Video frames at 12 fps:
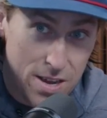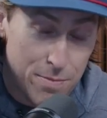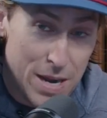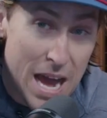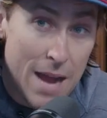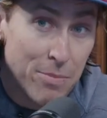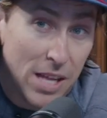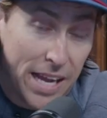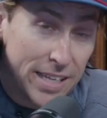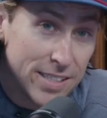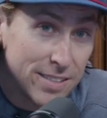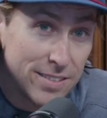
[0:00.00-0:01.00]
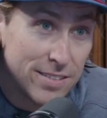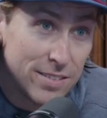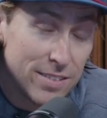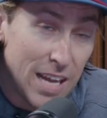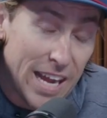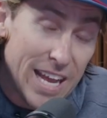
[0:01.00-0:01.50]
But I'm like,
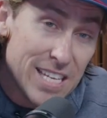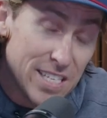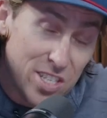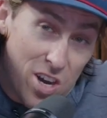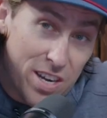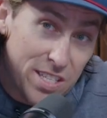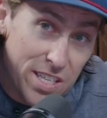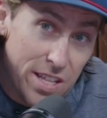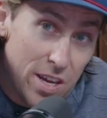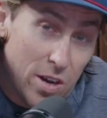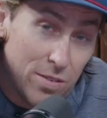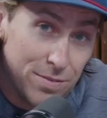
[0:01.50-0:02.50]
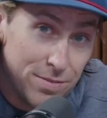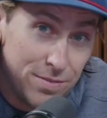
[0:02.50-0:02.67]
I guess it's honestly though,